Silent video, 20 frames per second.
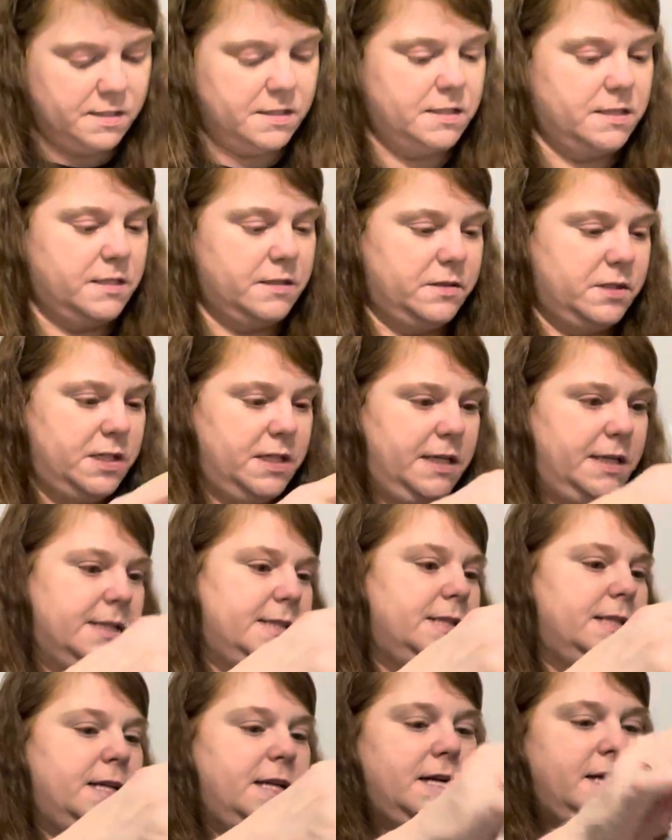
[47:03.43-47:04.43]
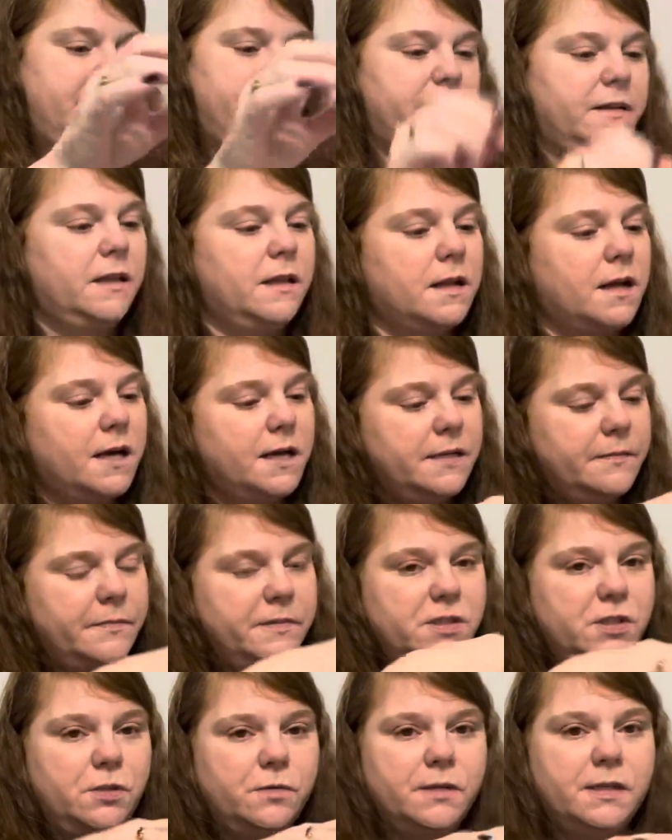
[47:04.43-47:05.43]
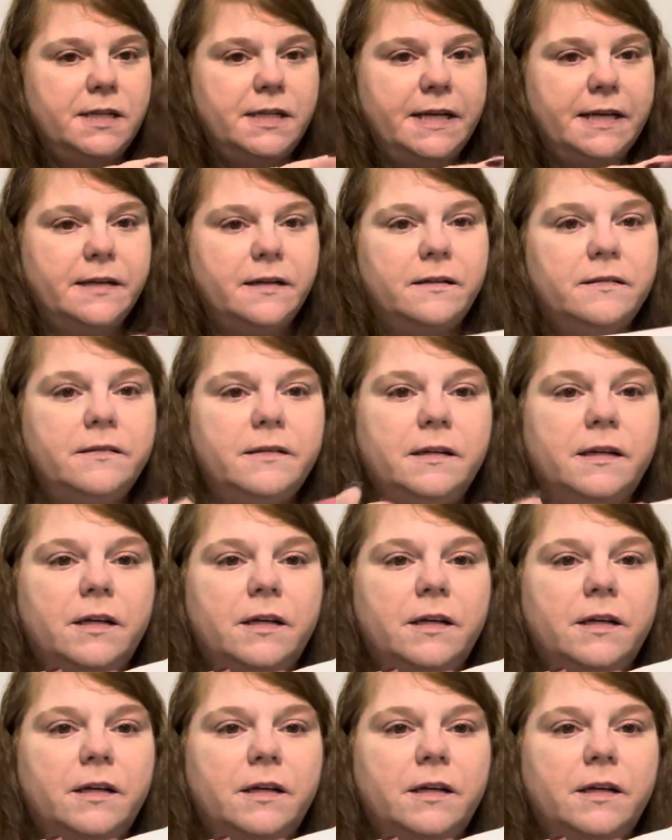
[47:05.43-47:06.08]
So she doesn't have a lot, but you can tell